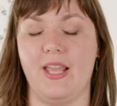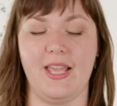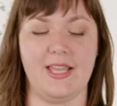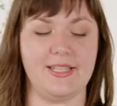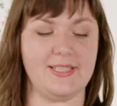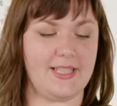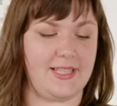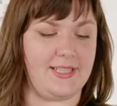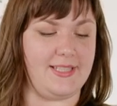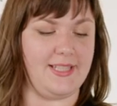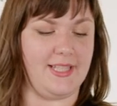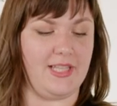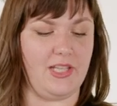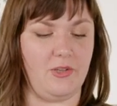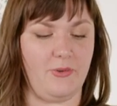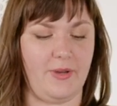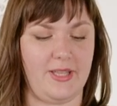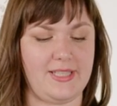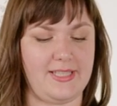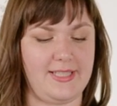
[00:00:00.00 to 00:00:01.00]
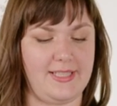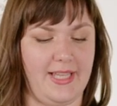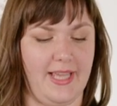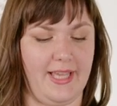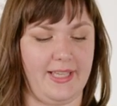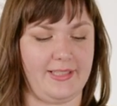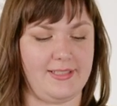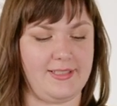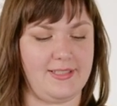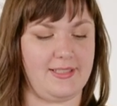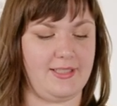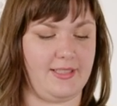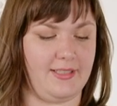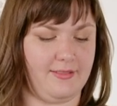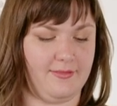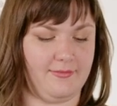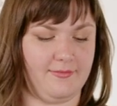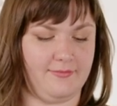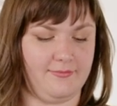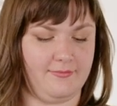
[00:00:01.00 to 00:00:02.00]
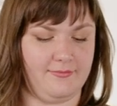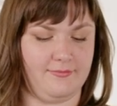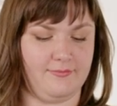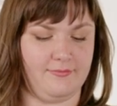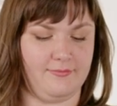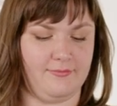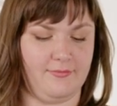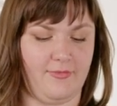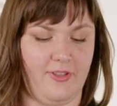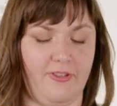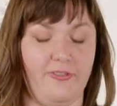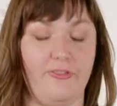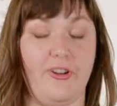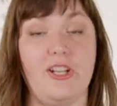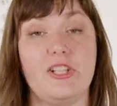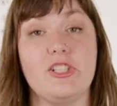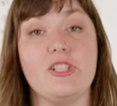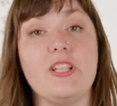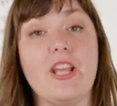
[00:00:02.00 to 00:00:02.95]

it's a See You at 6 French